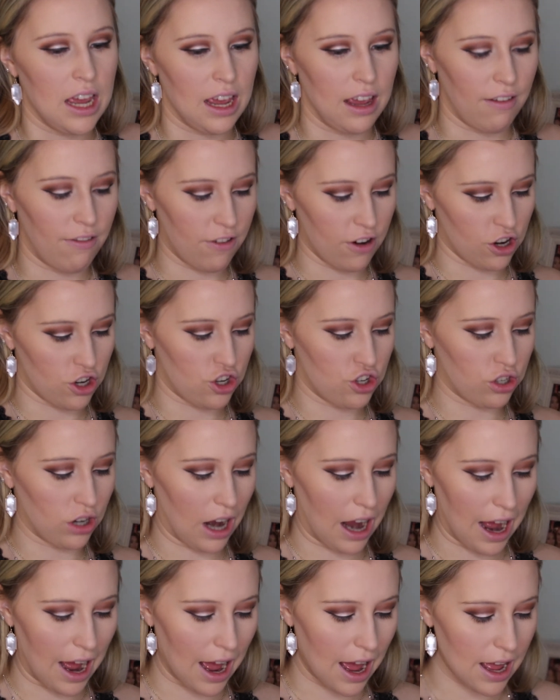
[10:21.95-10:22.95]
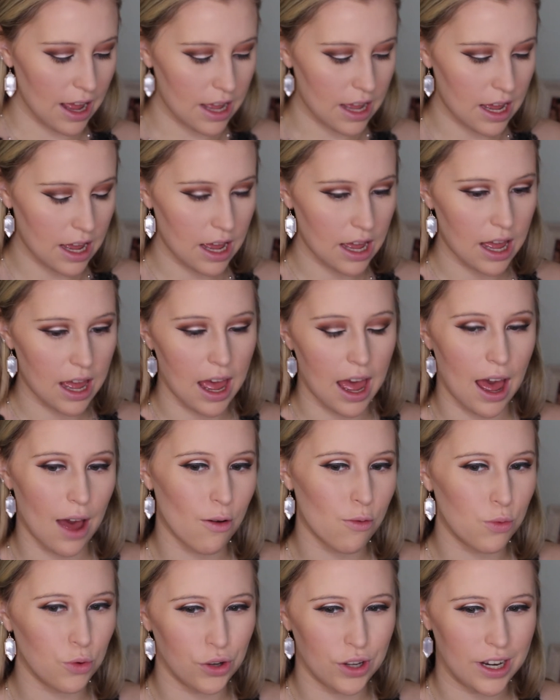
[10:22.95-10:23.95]
If you're dry,
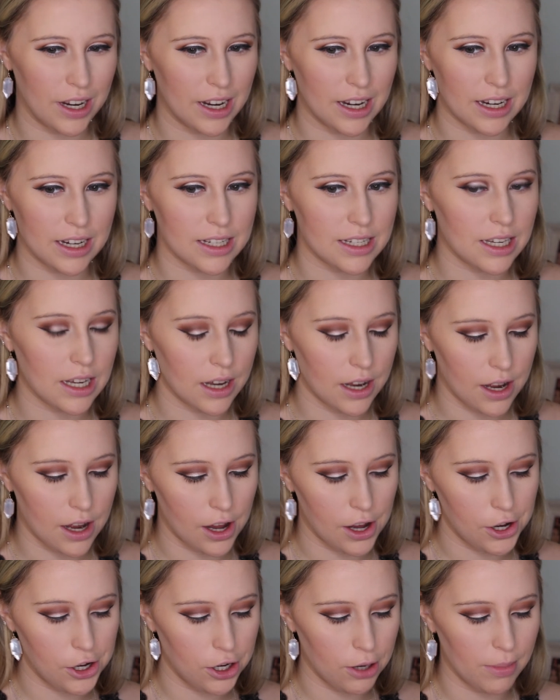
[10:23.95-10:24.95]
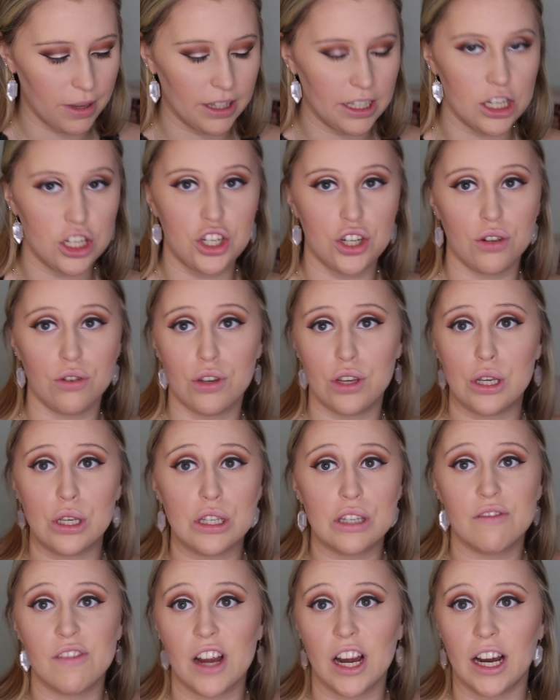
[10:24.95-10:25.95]
I wouldn't, unless you
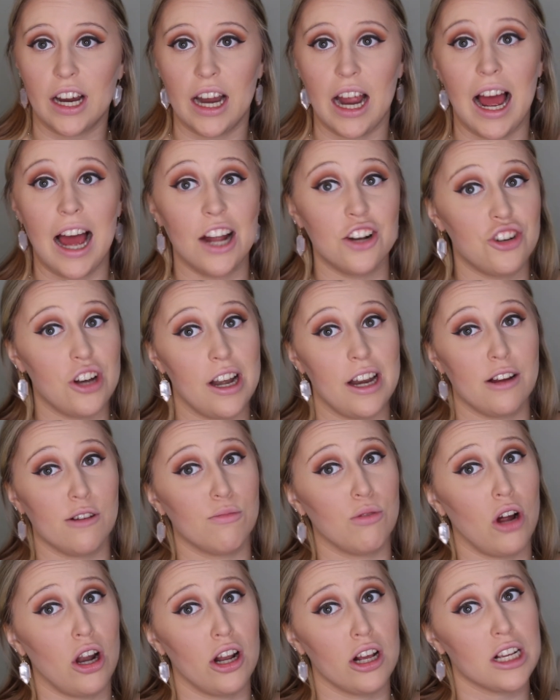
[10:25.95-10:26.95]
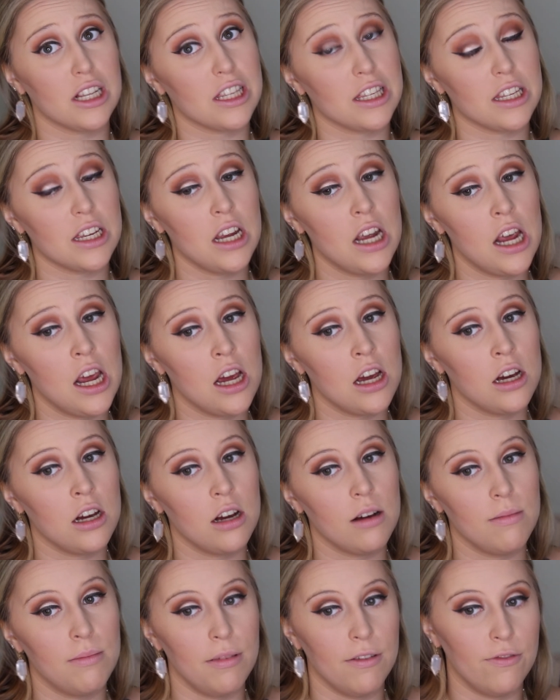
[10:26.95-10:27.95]
used very hydrating products
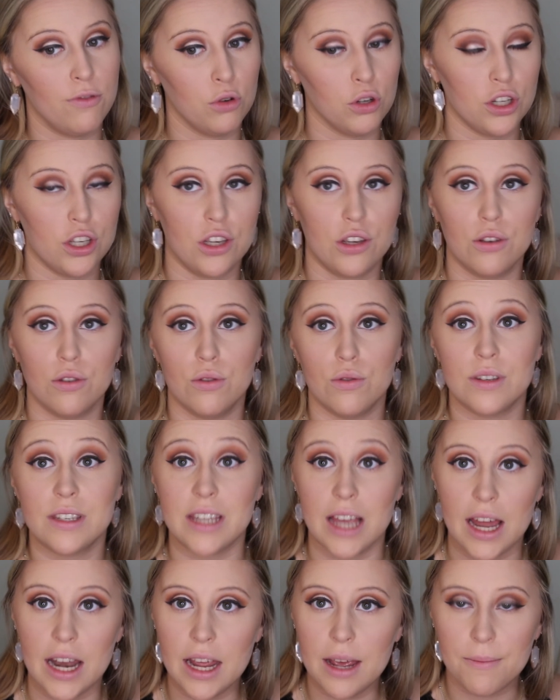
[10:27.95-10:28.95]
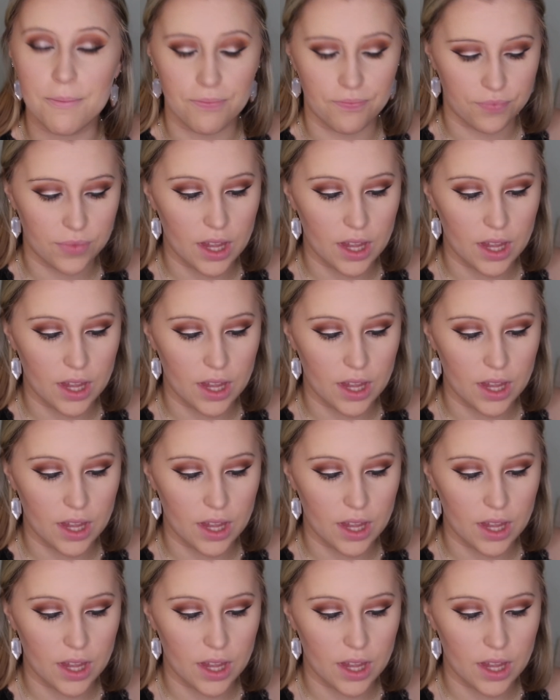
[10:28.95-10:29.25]
before you set it.